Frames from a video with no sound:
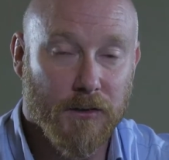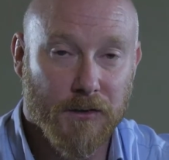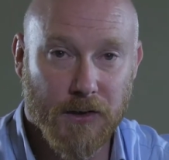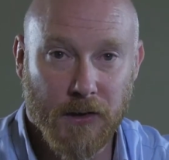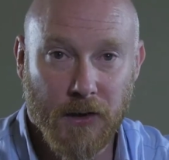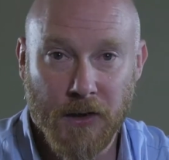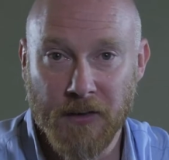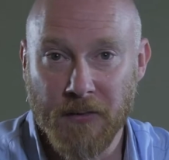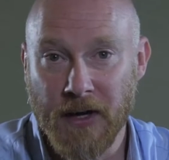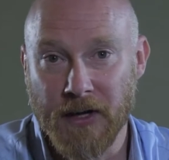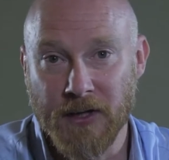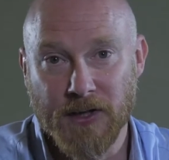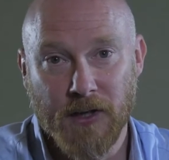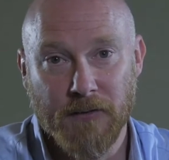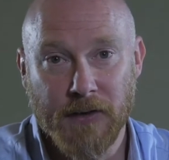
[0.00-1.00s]
to learn about
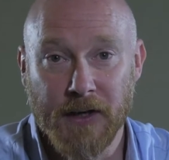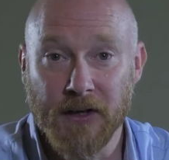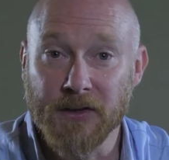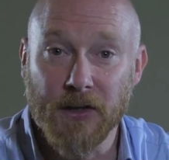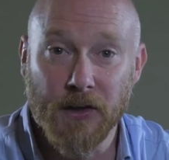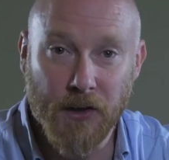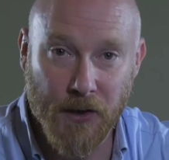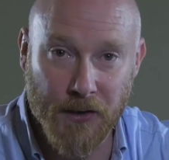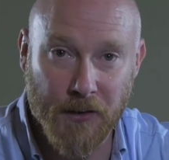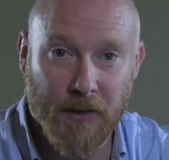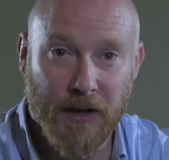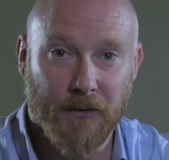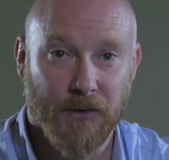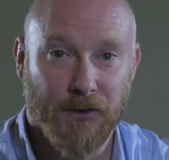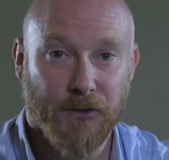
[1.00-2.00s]
HIV and to learn
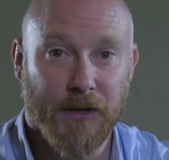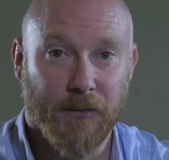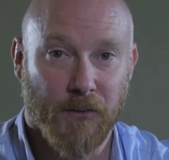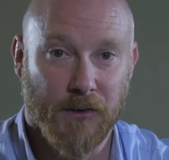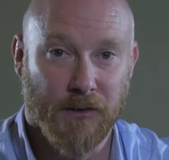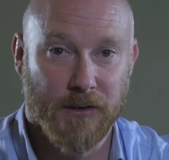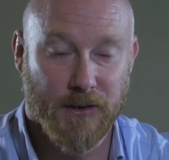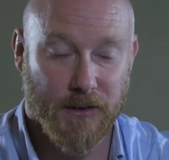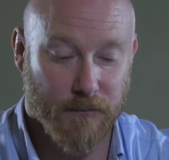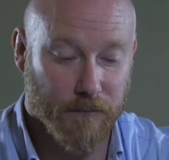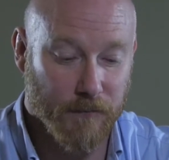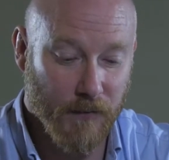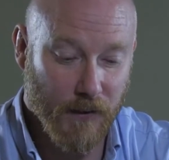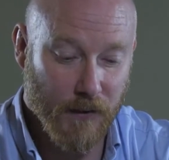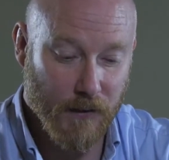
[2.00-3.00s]
about the treatments.
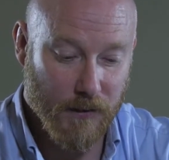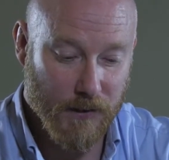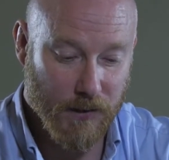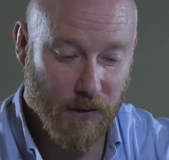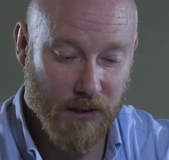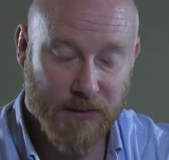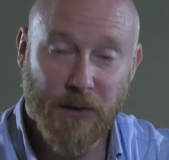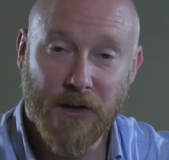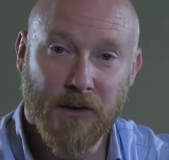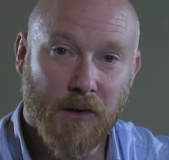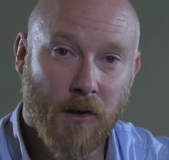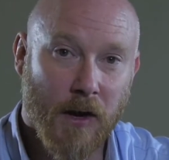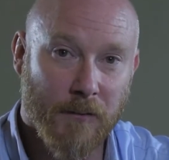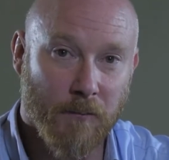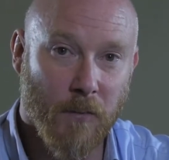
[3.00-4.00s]
So I spent
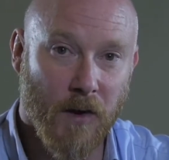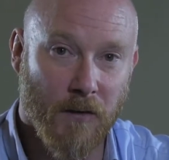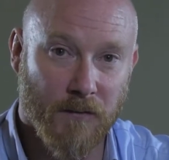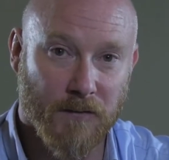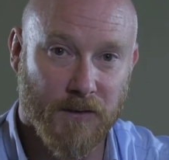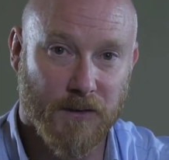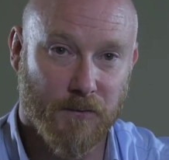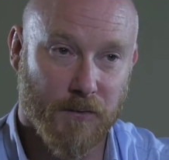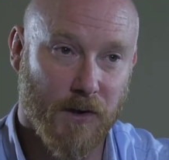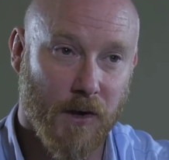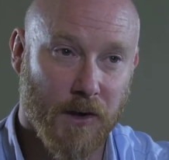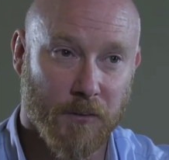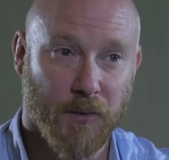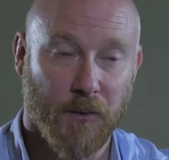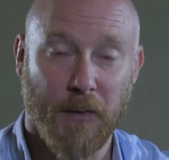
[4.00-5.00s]
9 months
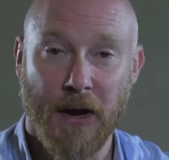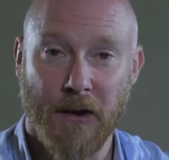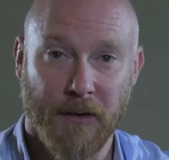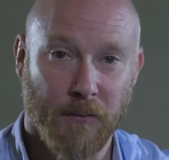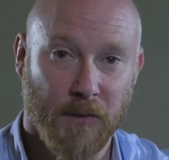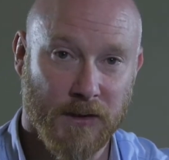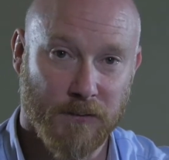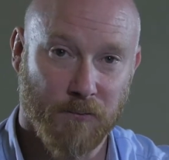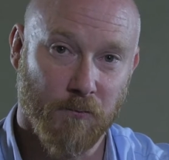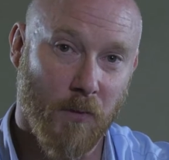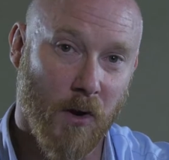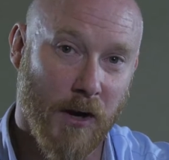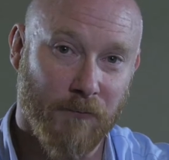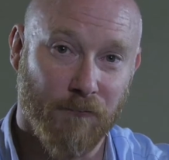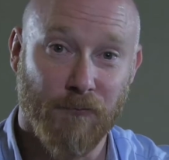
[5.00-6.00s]
kind of preparing
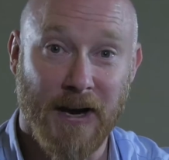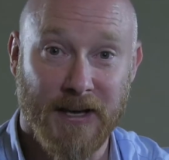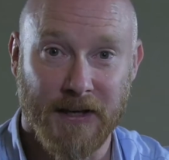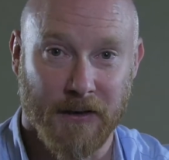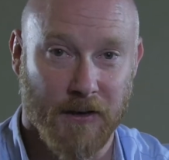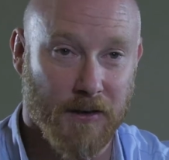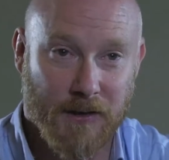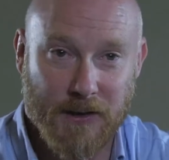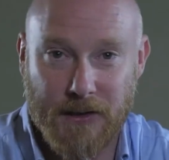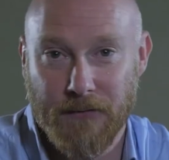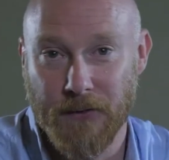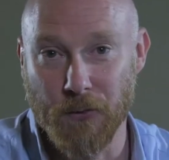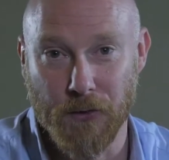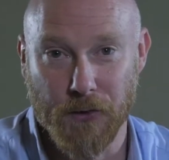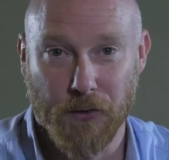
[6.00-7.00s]
my readiness,
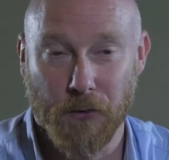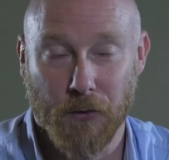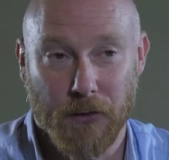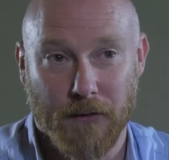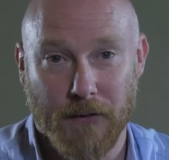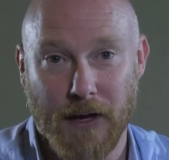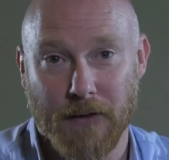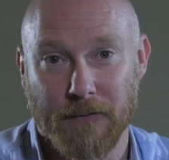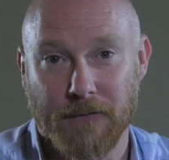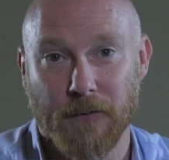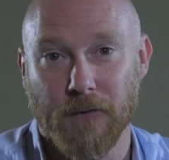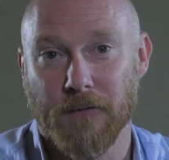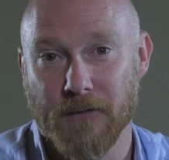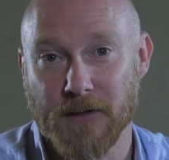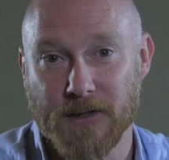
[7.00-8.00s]
if you want to call it that,
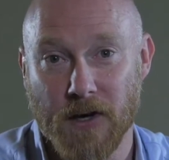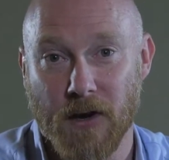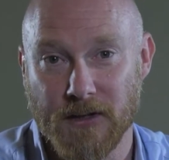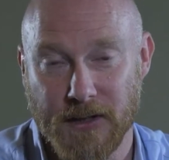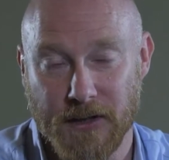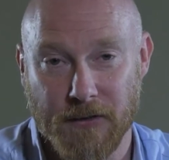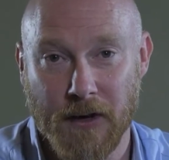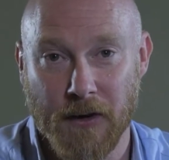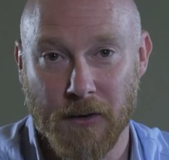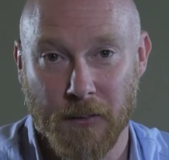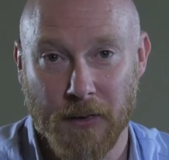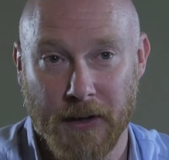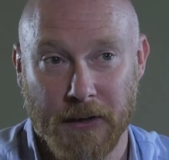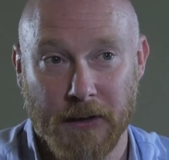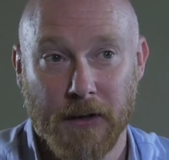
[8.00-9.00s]
for starting
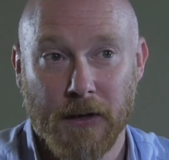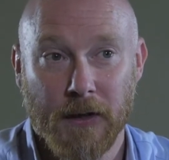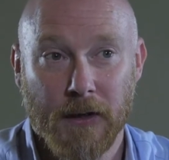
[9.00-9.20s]
therapy.